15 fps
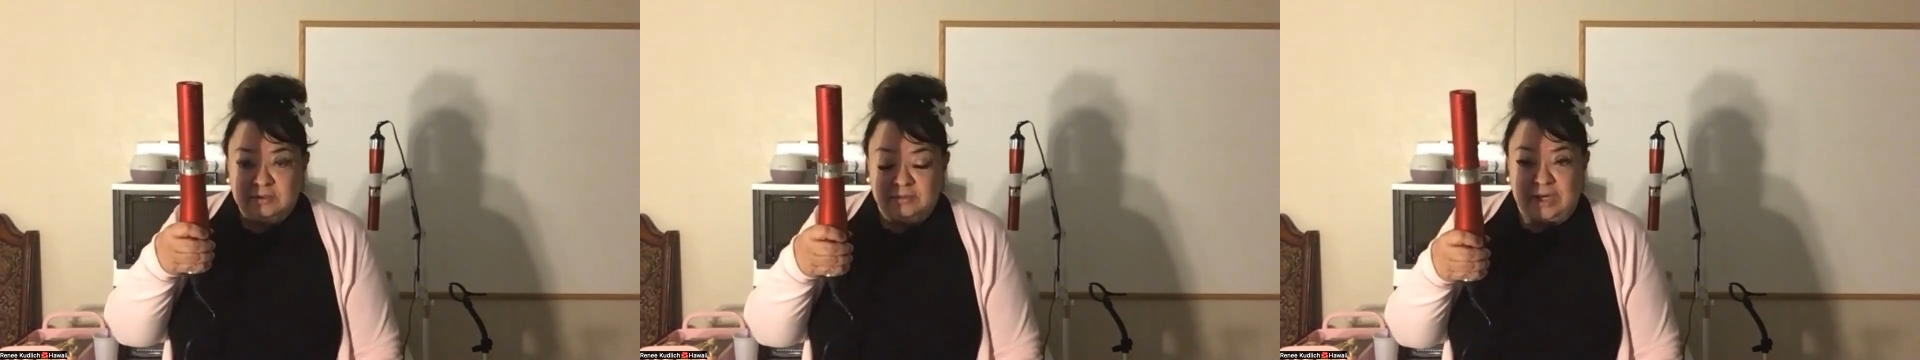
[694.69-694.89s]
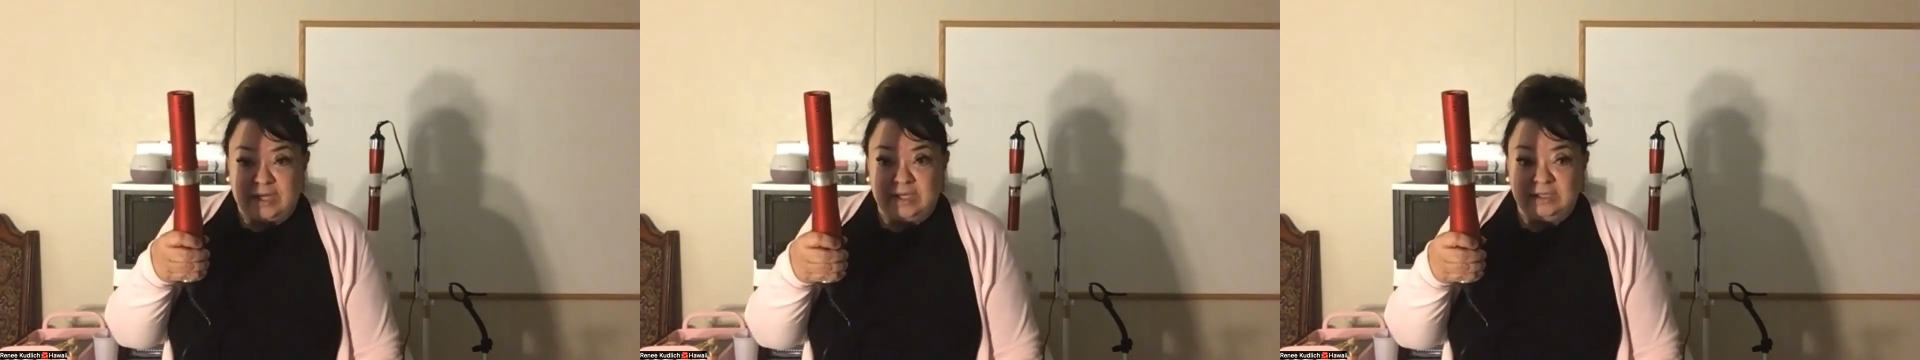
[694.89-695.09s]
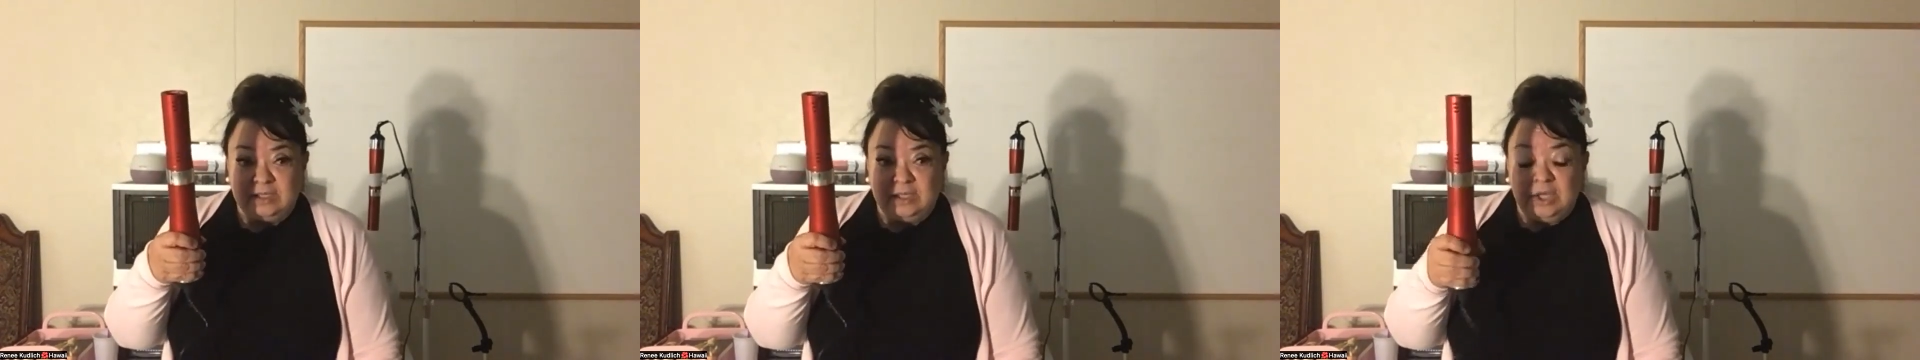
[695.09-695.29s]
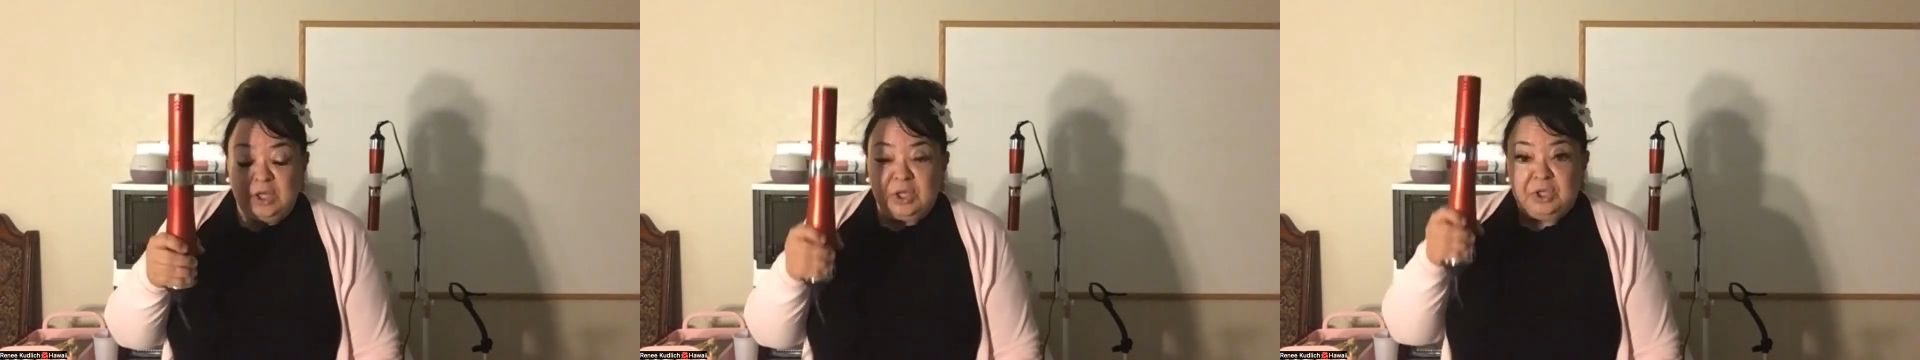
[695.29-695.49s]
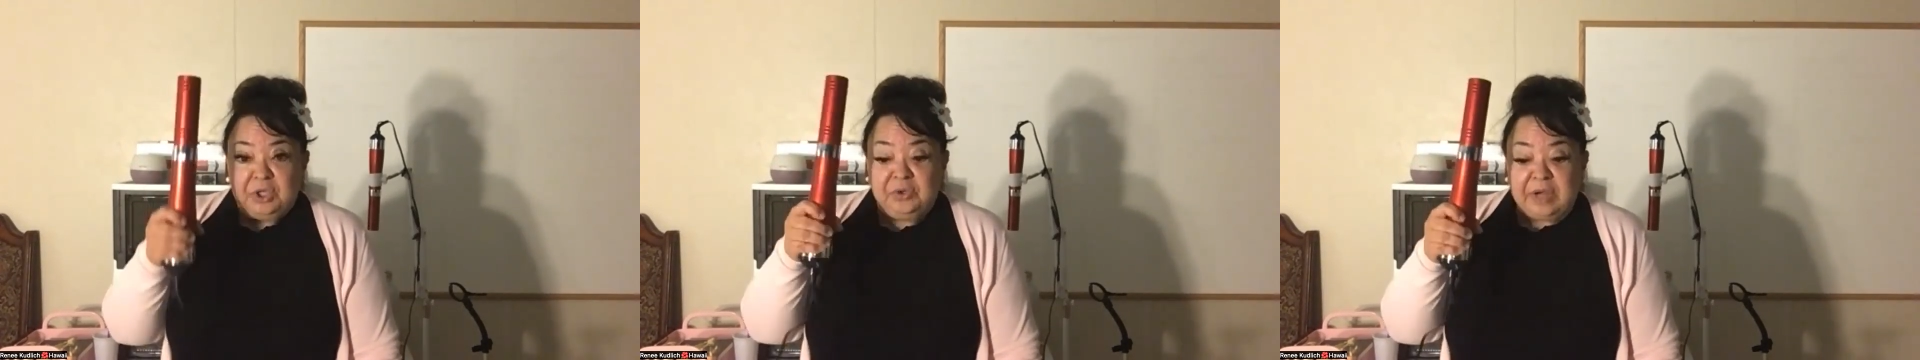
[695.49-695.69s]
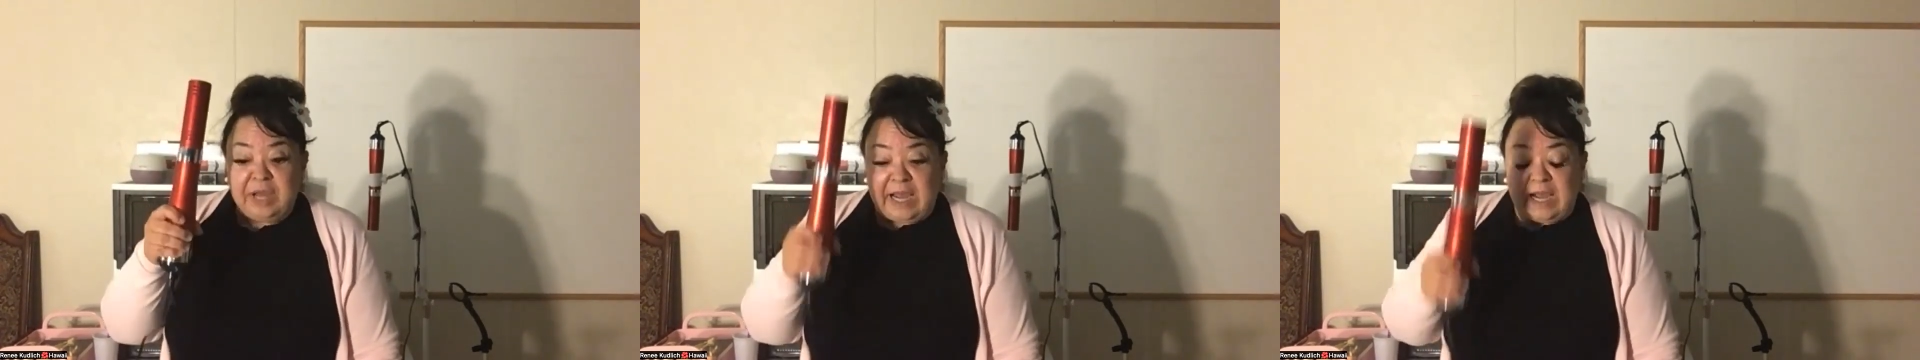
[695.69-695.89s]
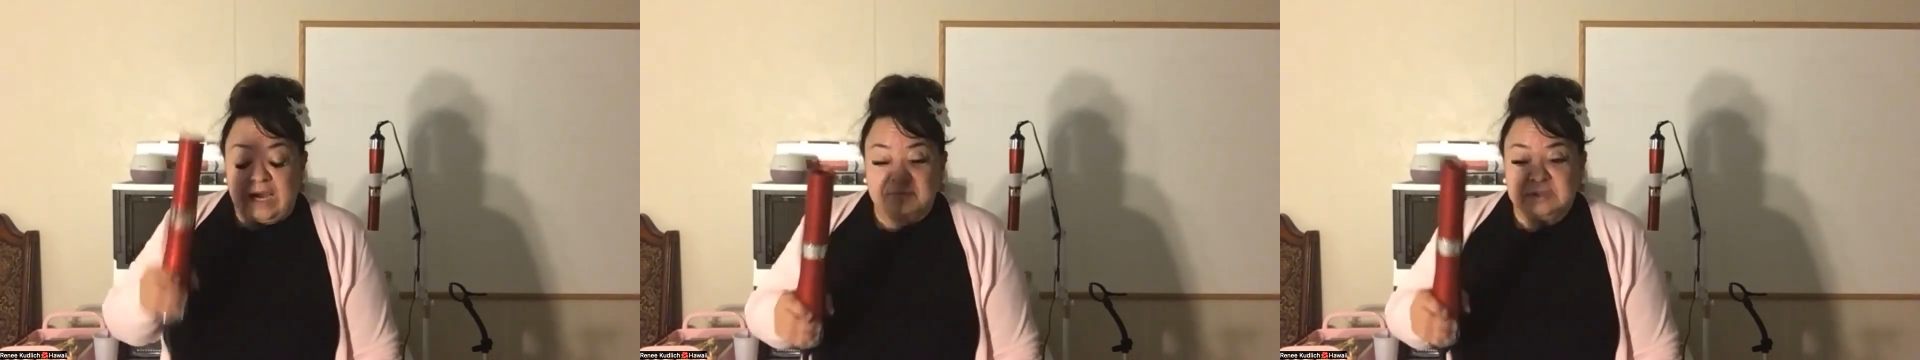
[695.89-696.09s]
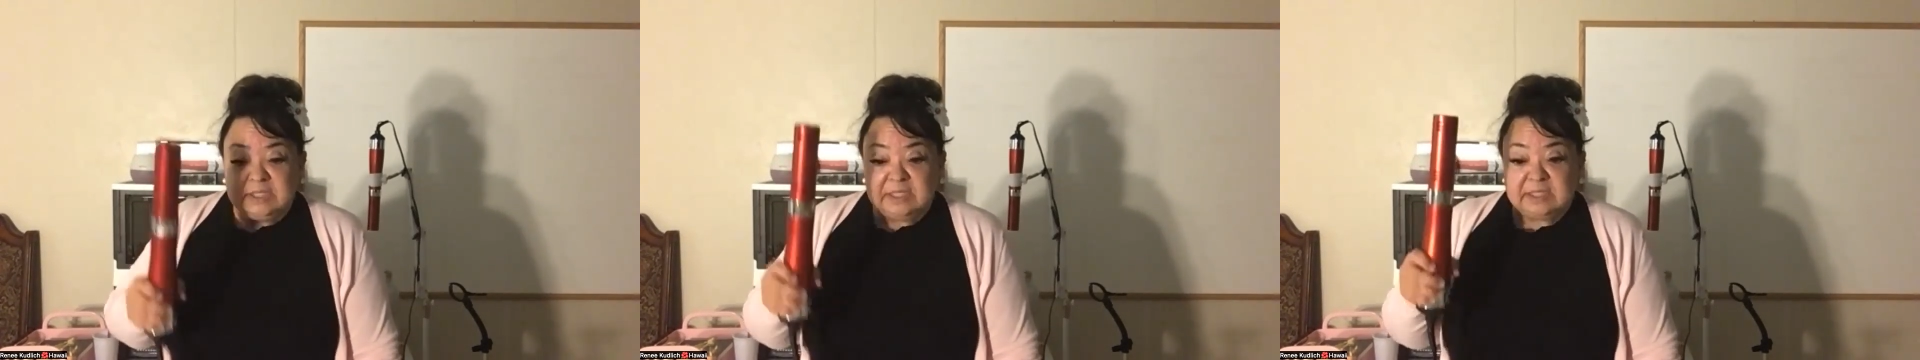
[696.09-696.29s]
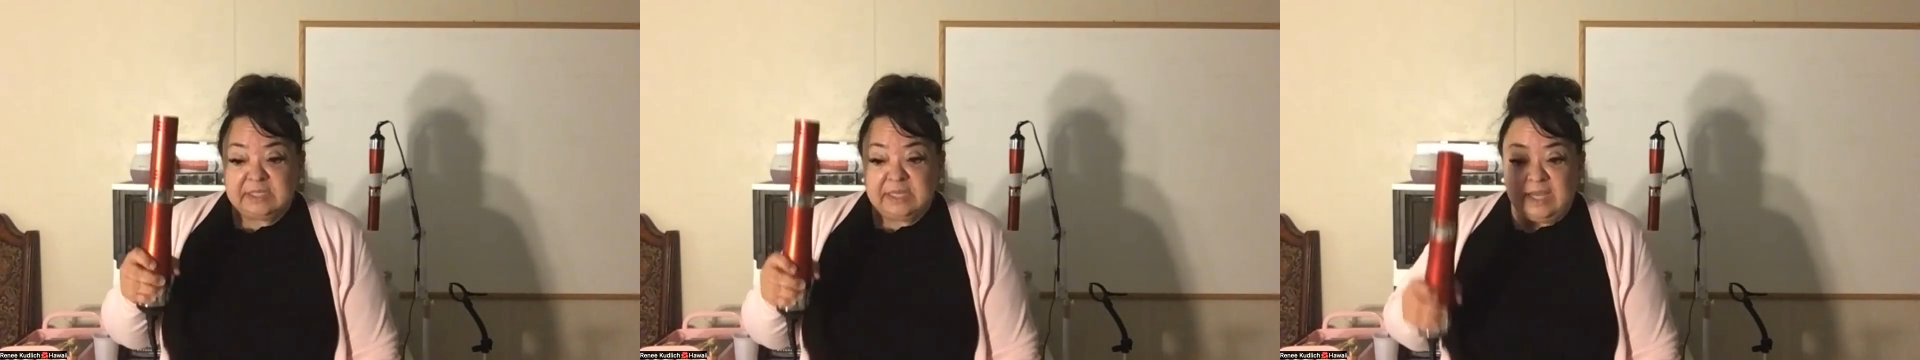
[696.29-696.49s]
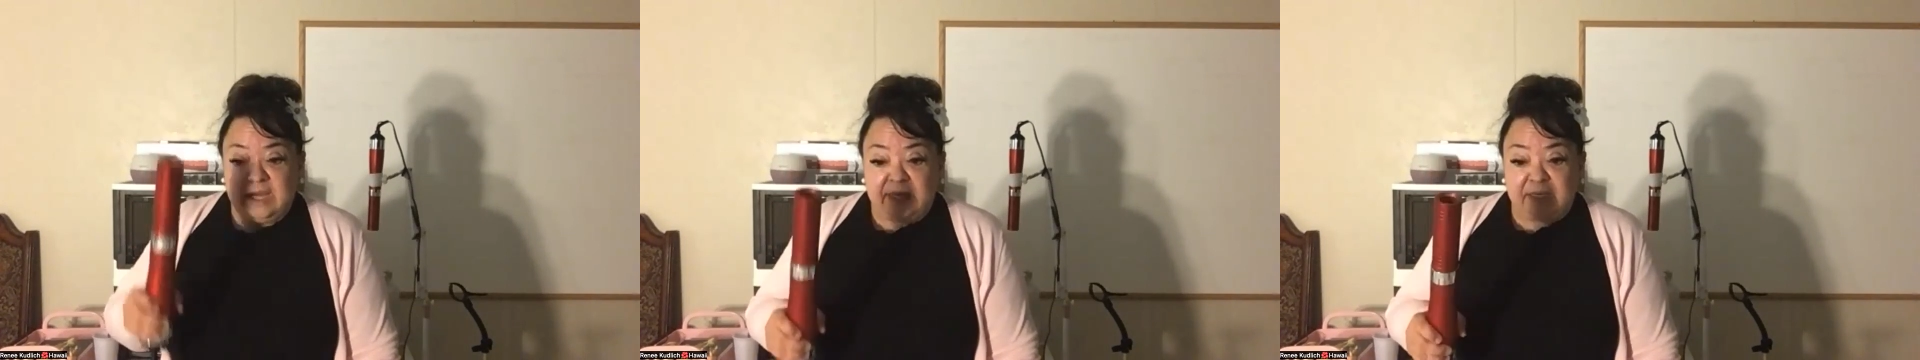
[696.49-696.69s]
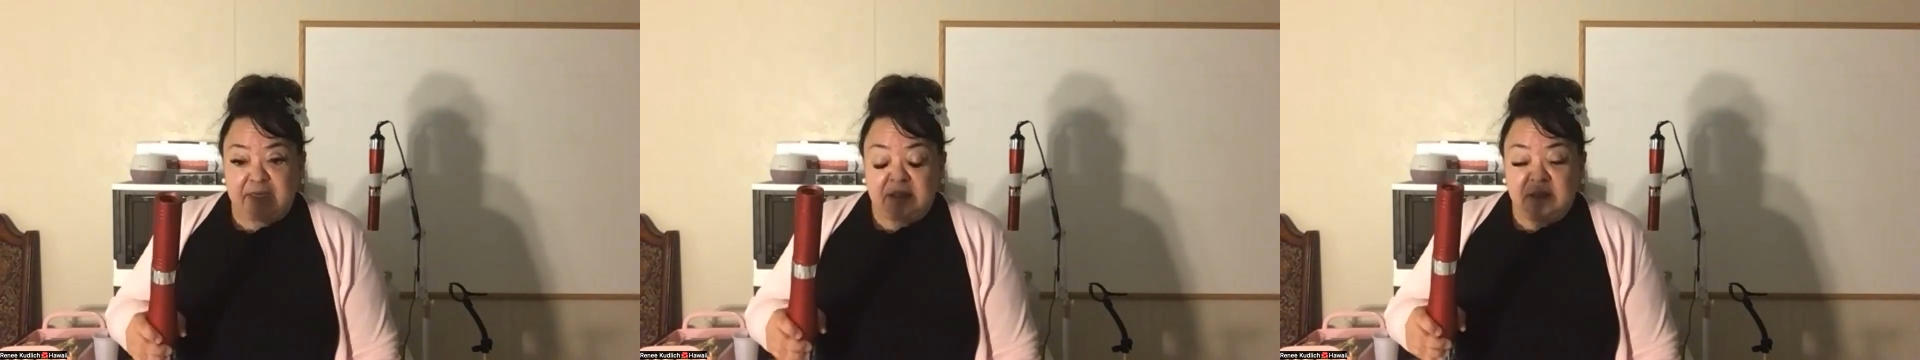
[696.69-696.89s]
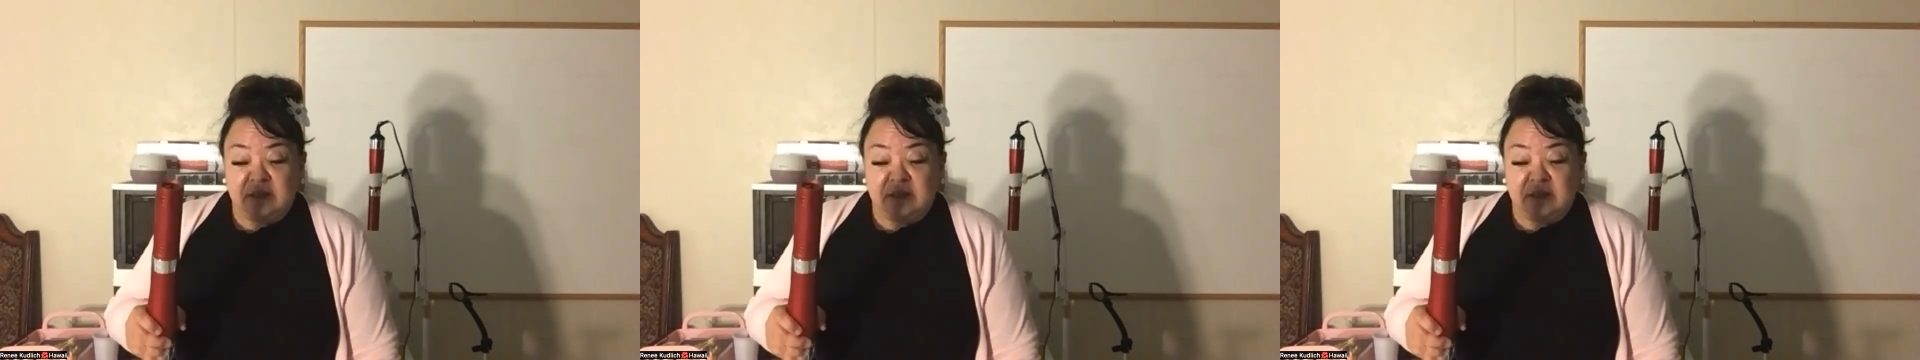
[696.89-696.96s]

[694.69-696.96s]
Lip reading: right? You have to take